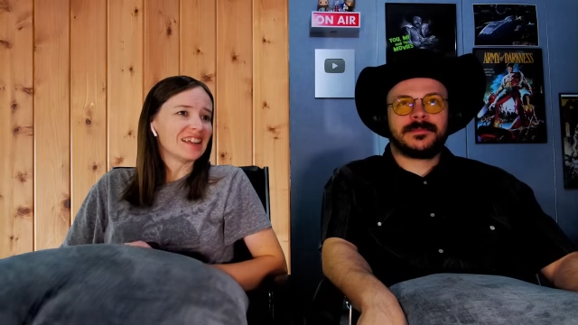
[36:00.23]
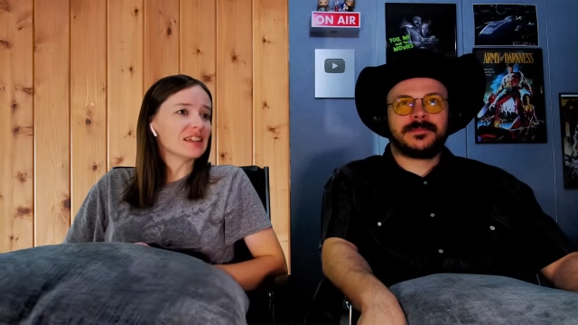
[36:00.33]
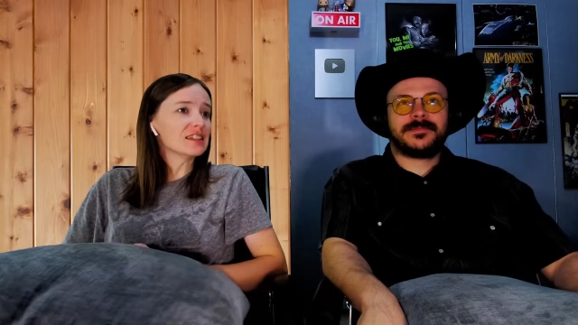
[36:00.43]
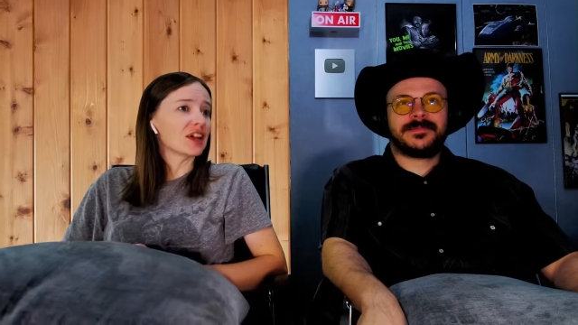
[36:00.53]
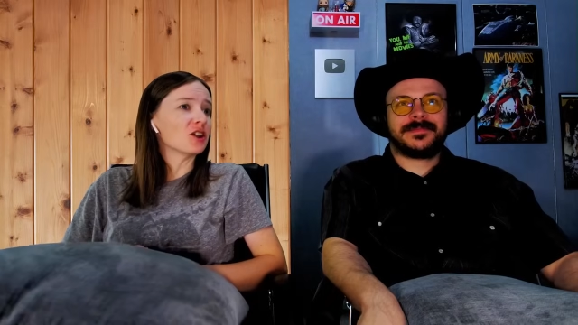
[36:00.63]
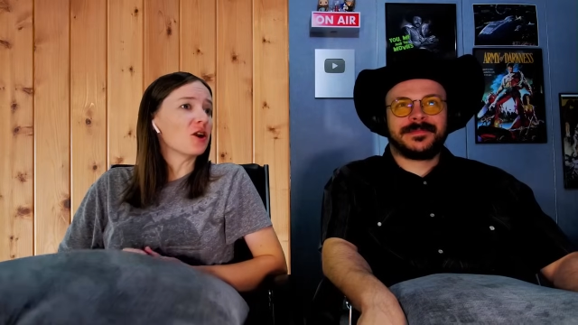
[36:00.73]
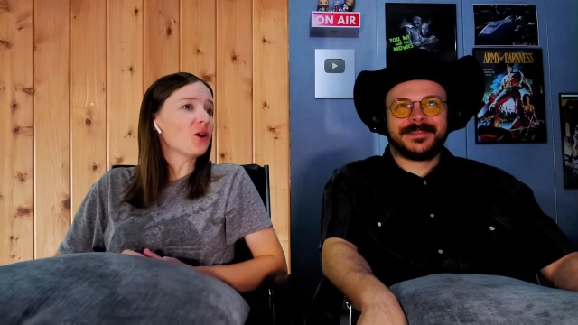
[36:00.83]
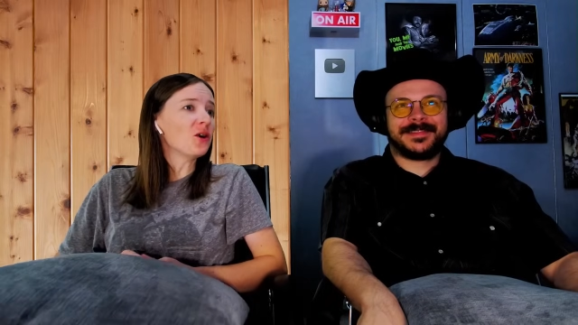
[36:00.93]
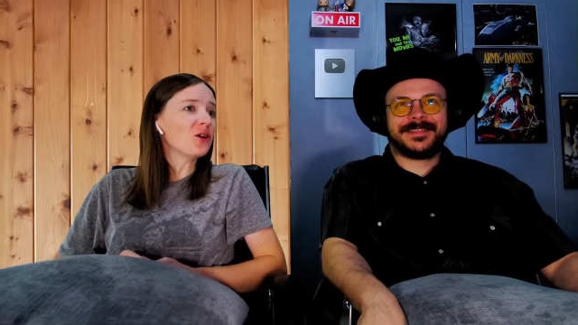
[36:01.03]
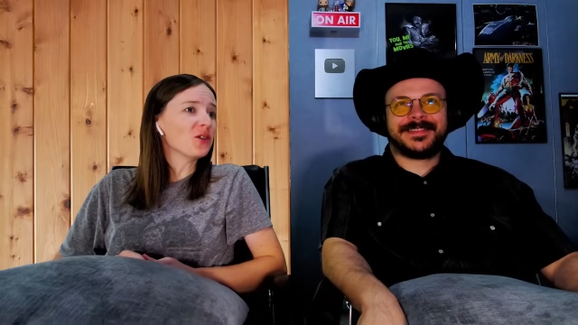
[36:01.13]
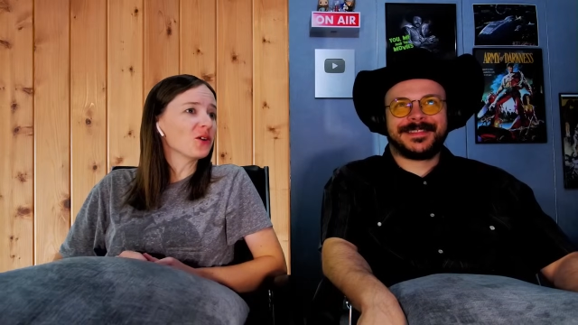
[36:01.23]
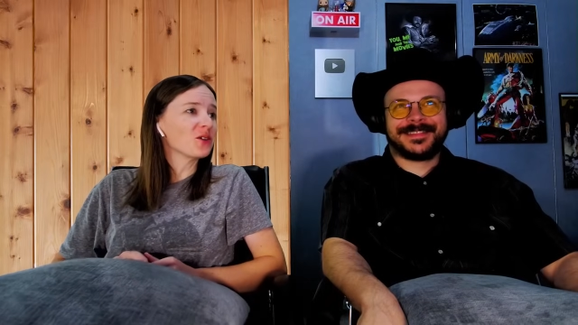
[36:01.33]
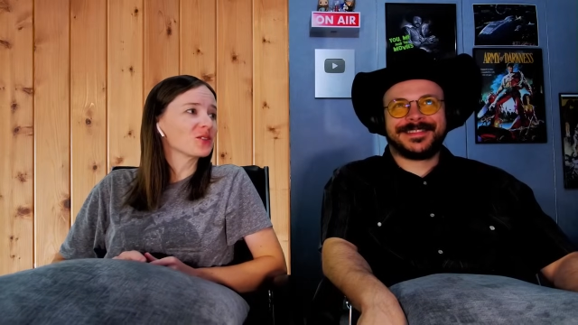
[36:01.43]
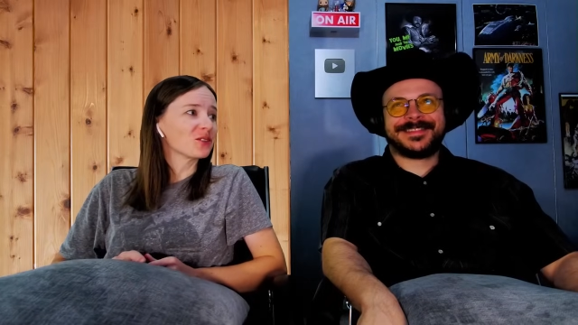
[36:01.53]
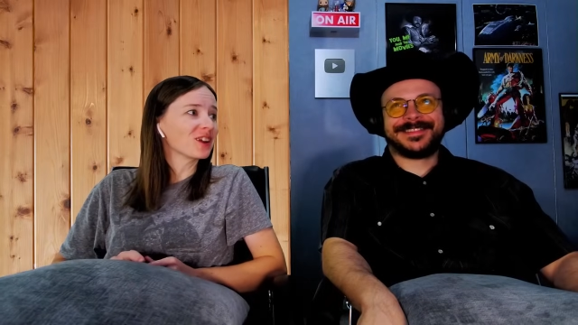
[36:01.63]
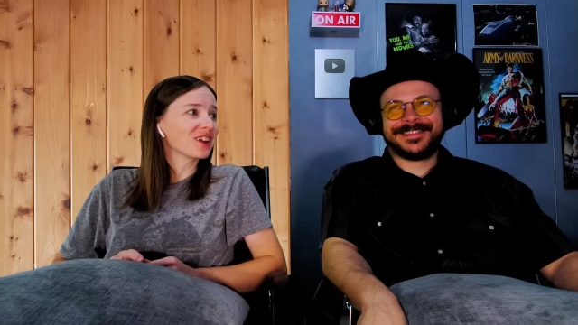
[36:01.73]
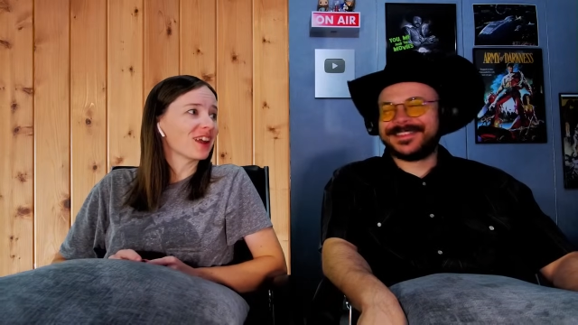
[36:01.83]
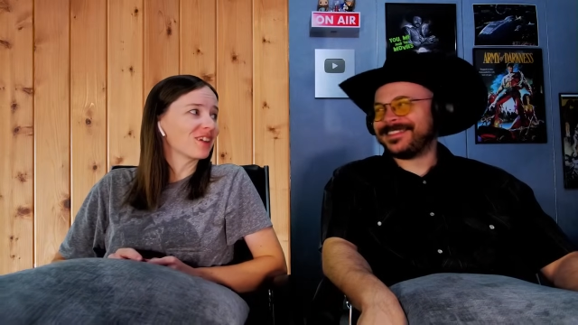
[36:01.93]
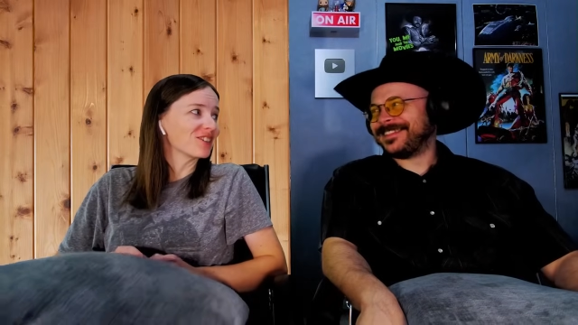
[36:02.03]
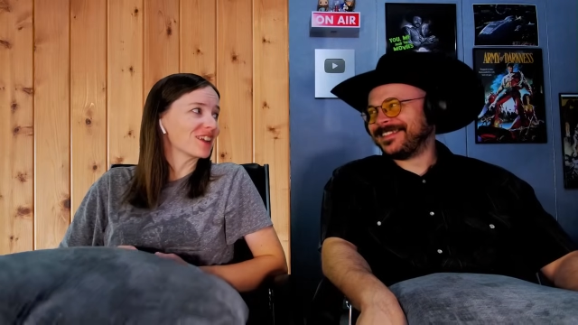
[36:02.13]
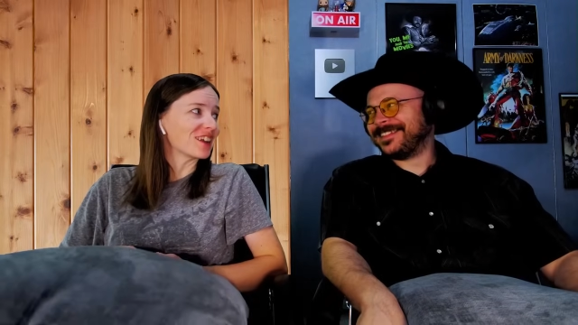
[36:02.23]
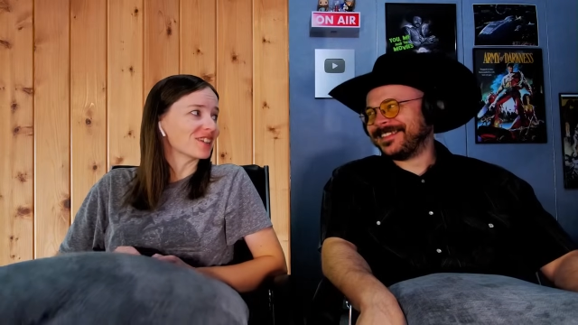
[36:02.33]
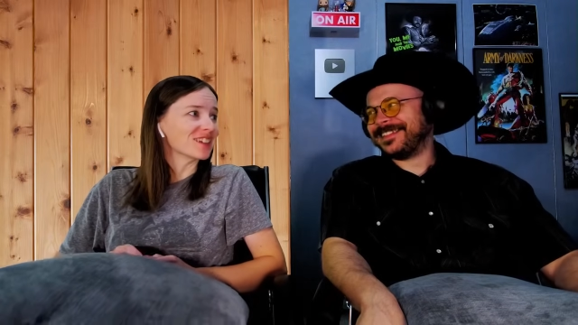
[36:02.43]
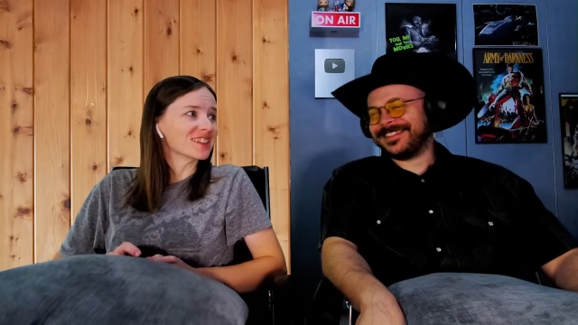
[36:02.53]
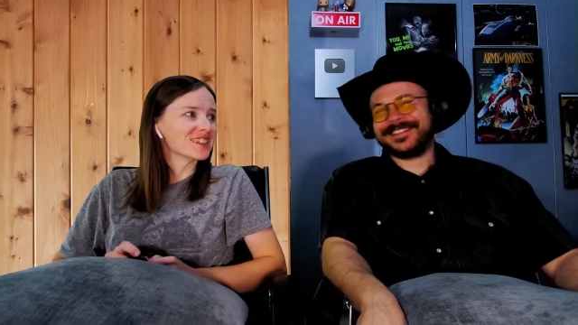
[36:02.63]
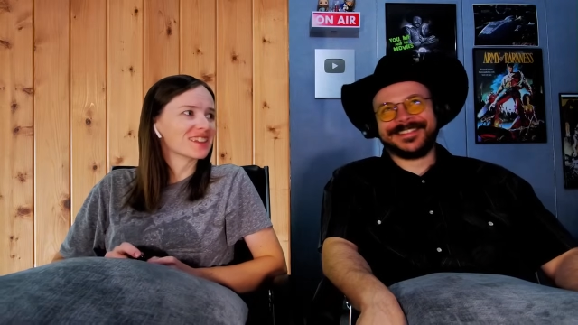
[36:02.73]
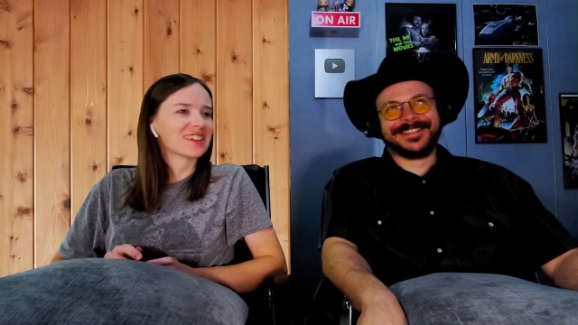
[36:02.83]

Speaker 1: He signed all those freaking affidavits.